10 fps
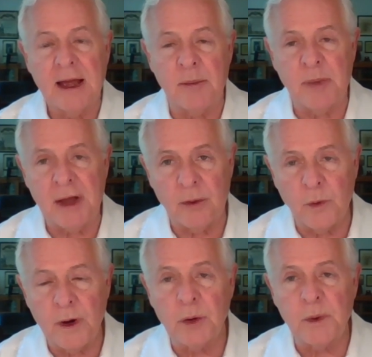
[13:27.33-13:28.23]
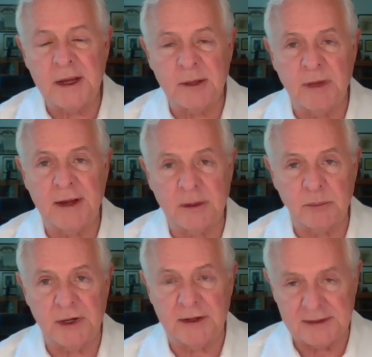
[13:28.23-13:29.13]
about where we can make the
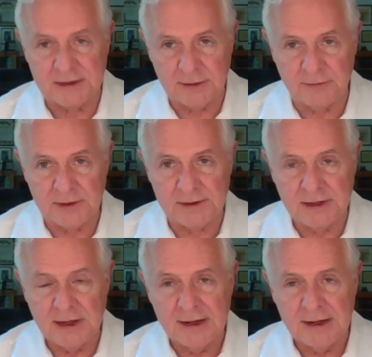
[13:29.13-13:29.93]
biggest difference.